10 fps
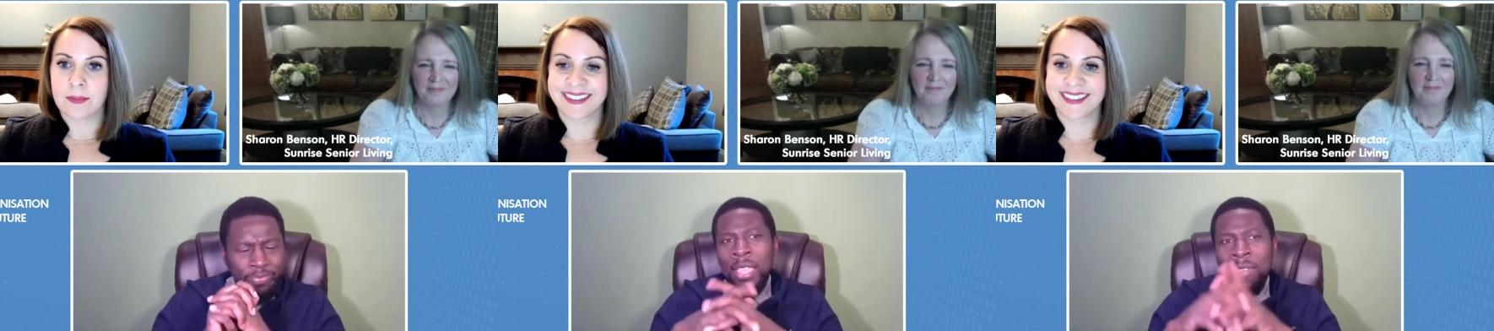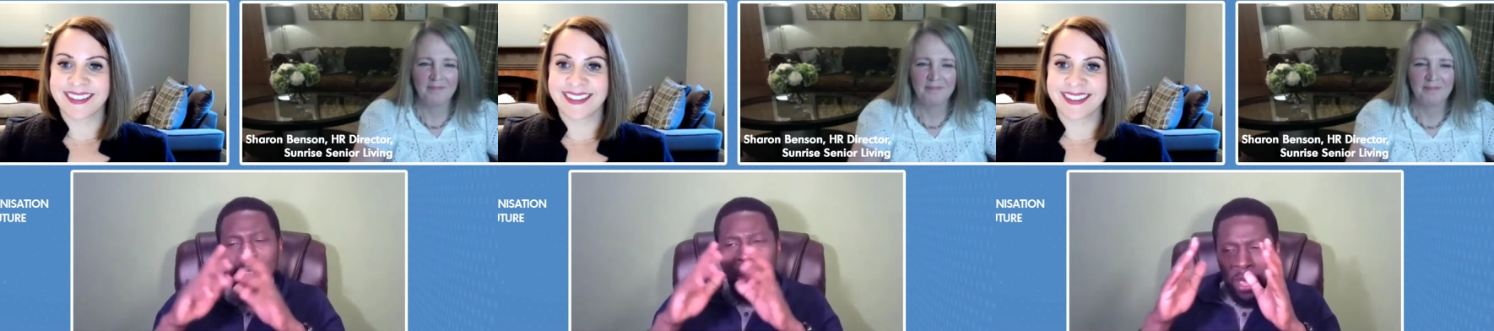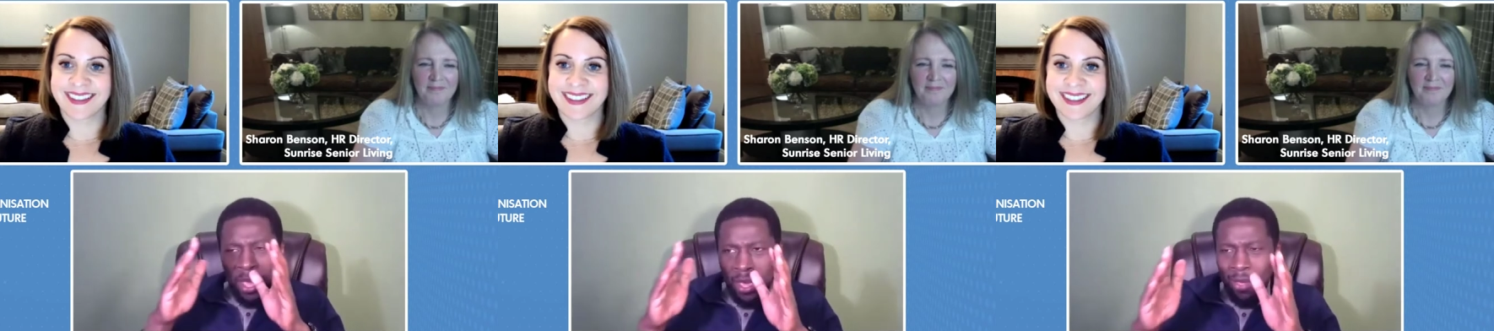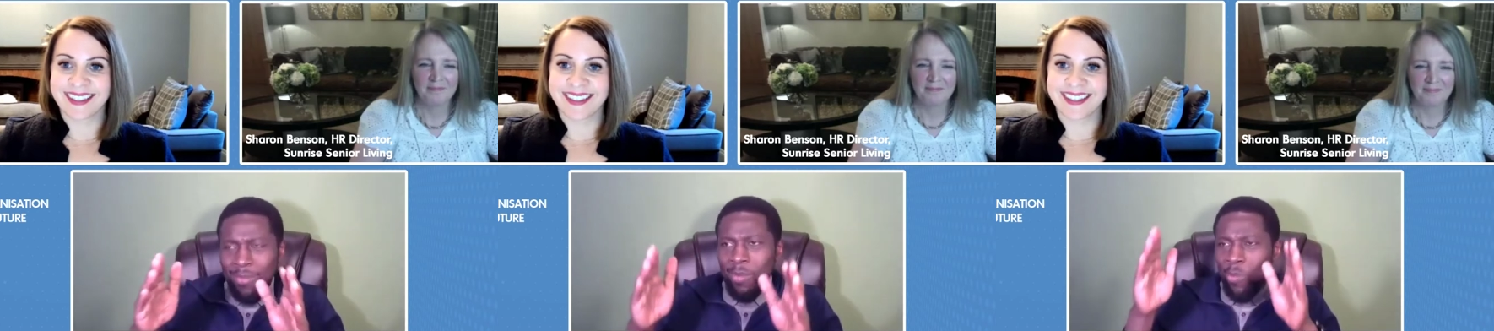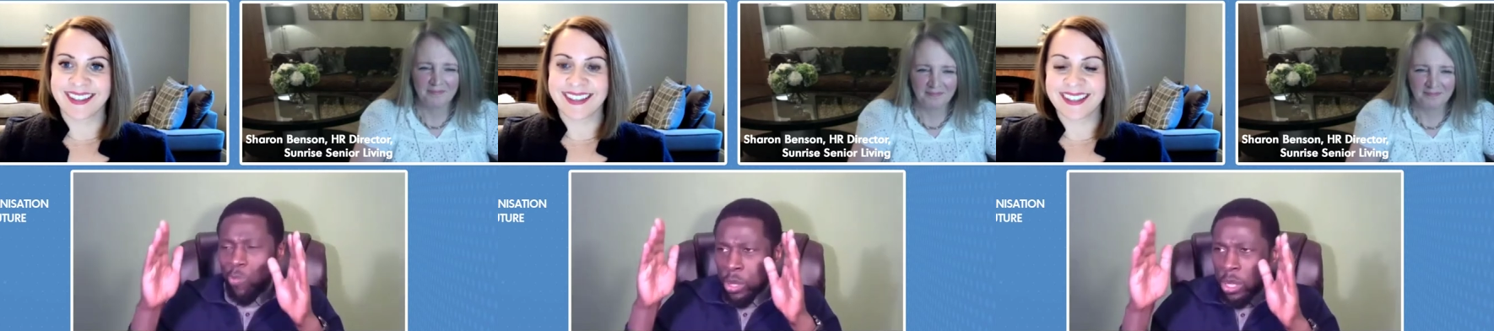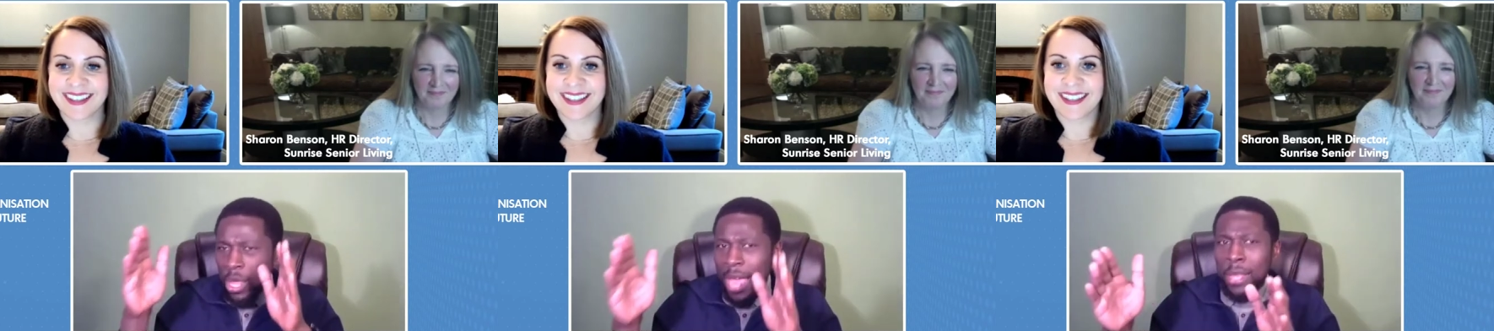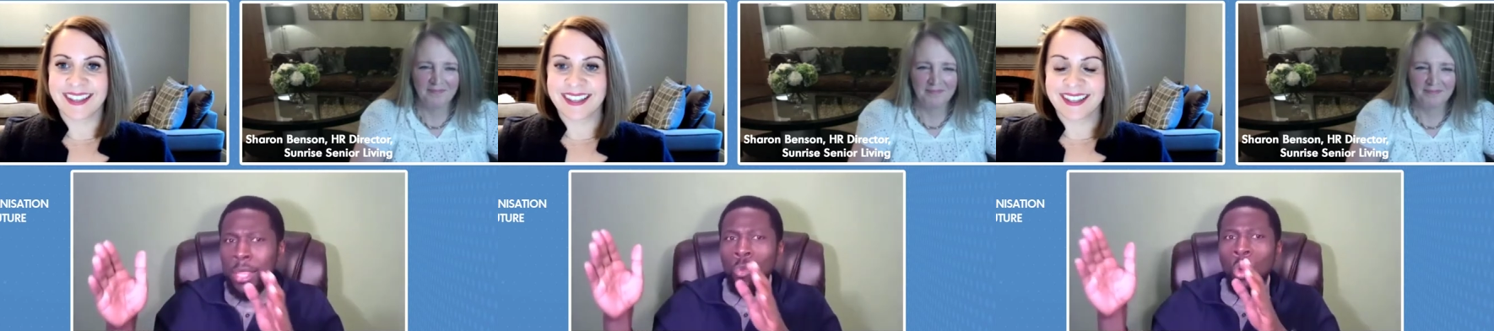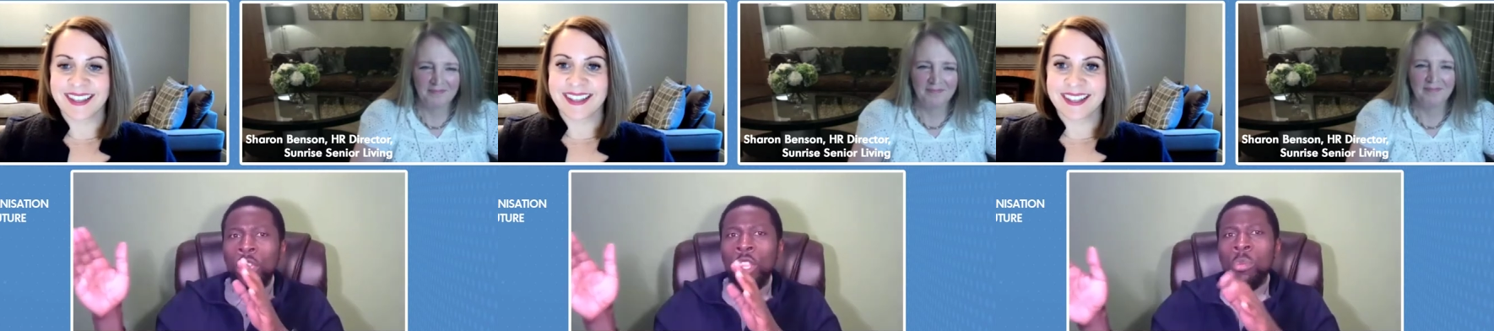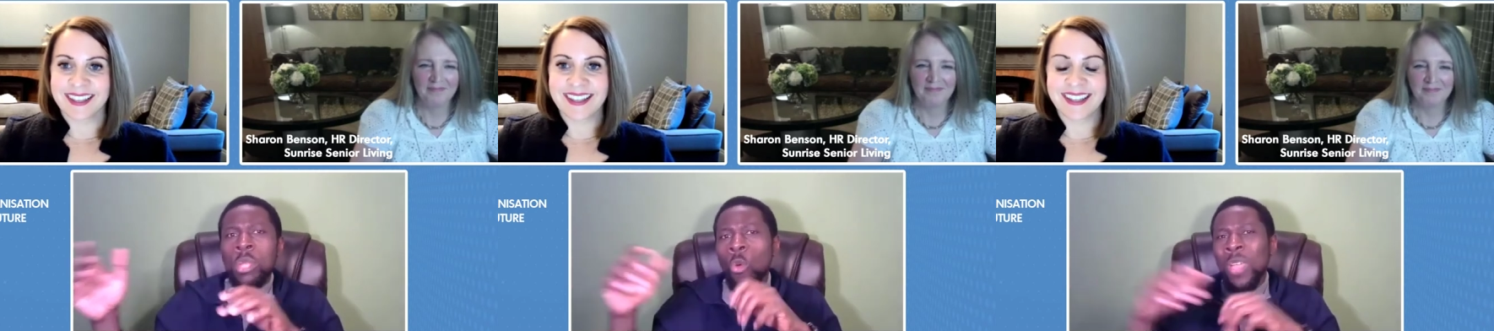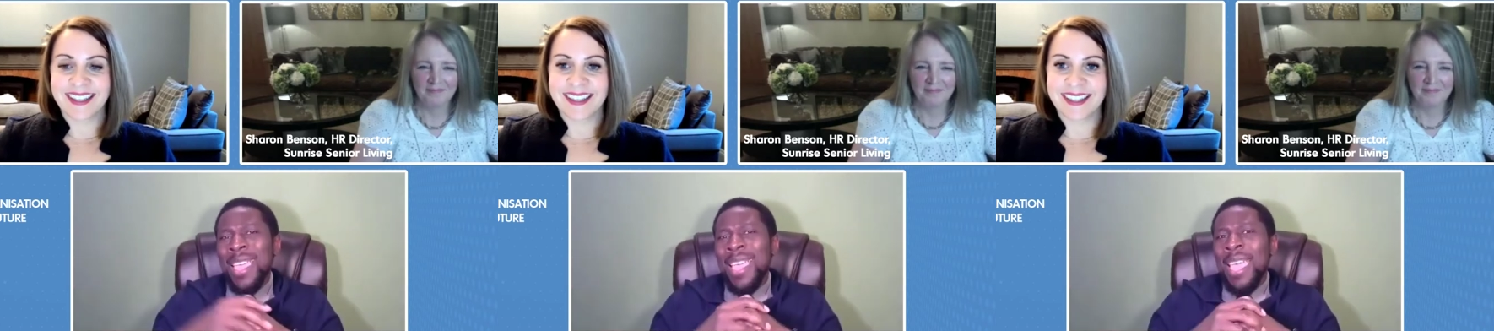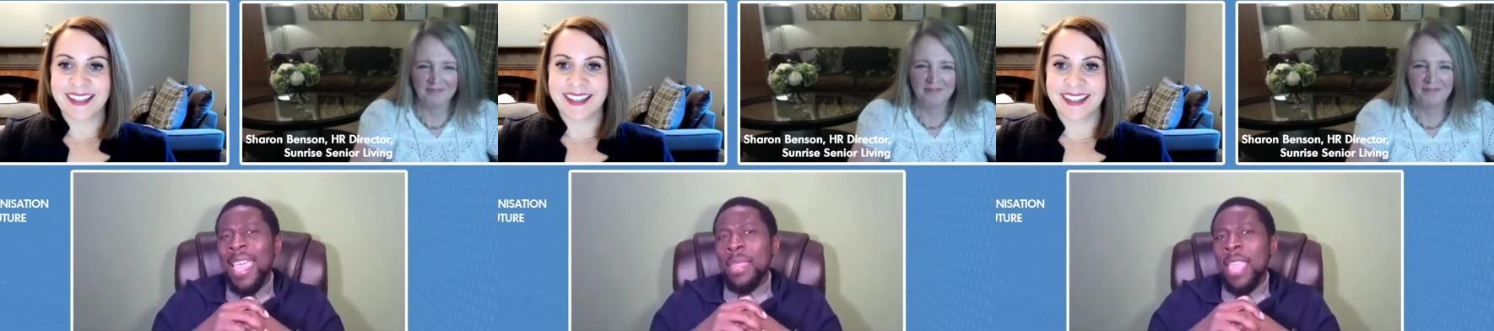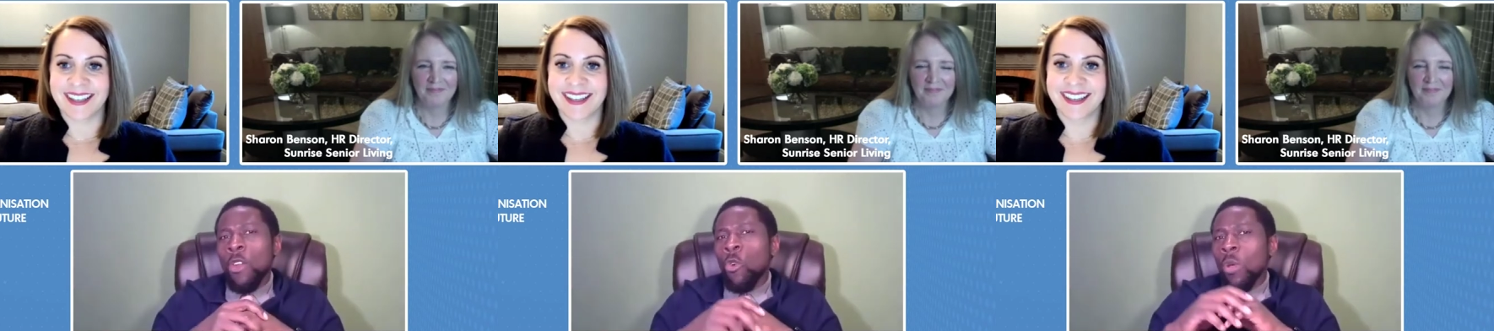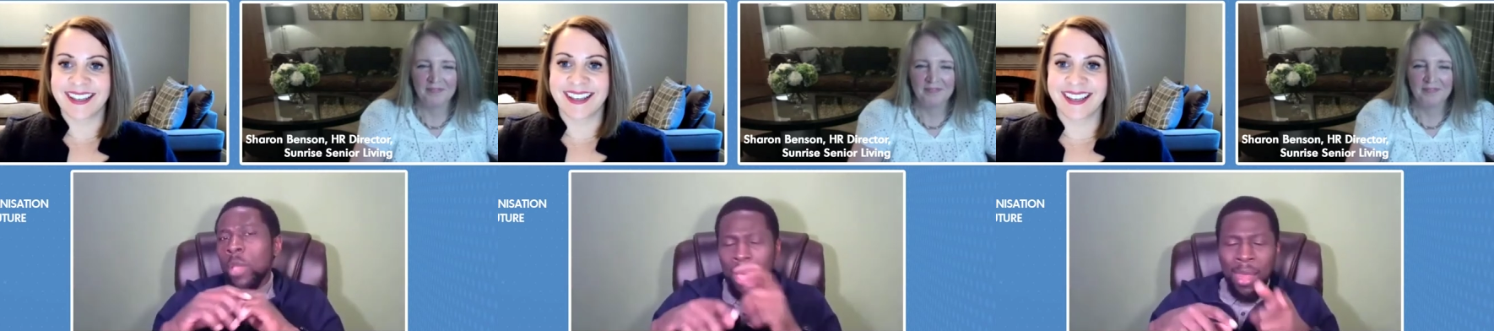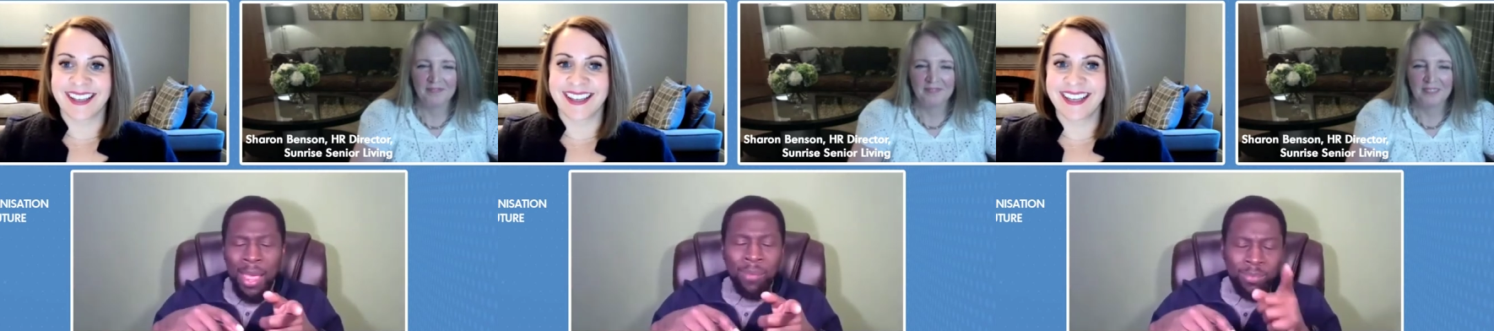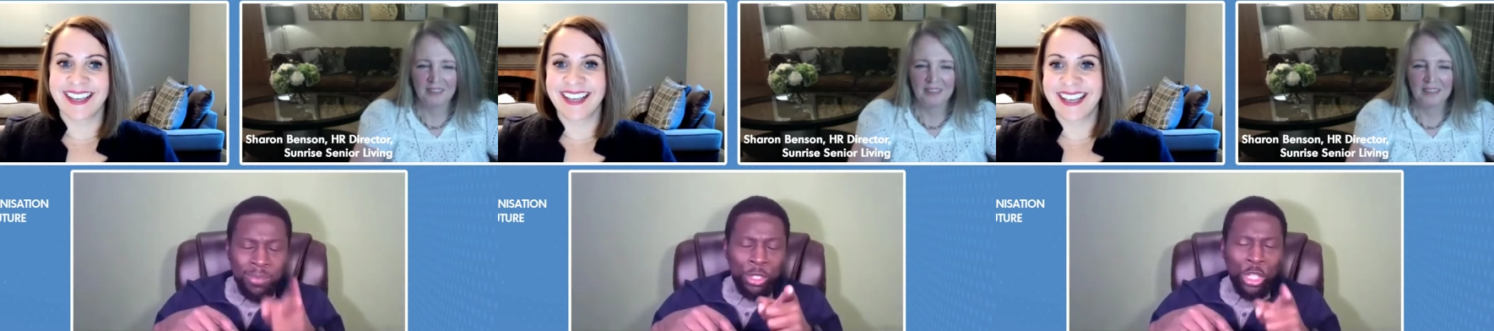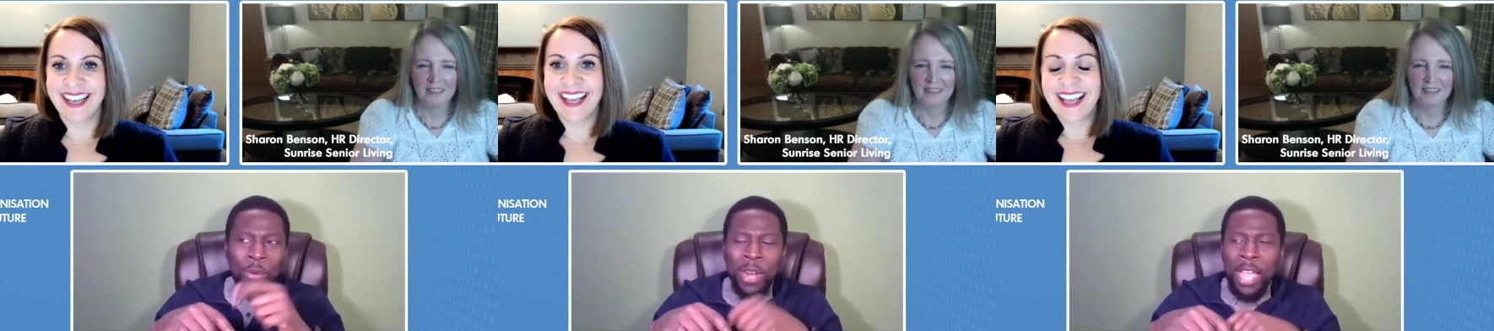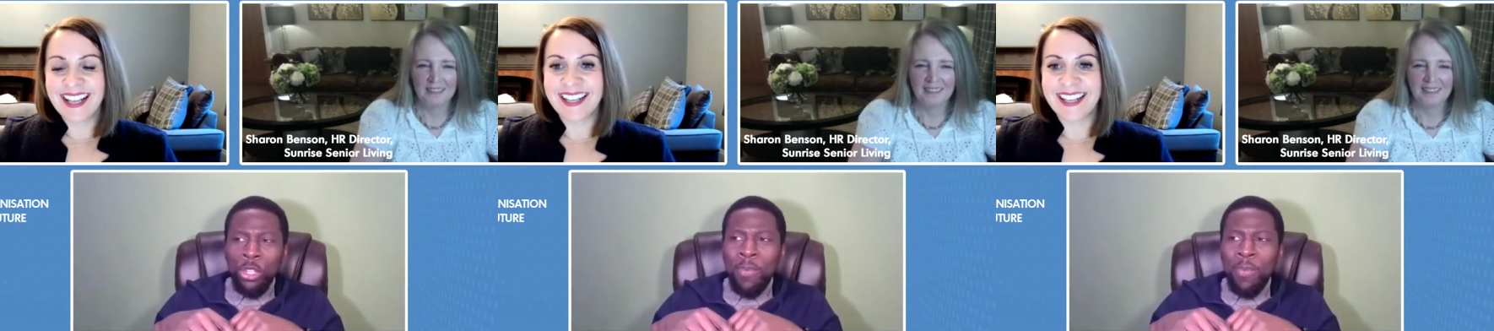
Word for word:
Speaker 1: and you're very precise in what you do. So, is there, and, and Sharon actually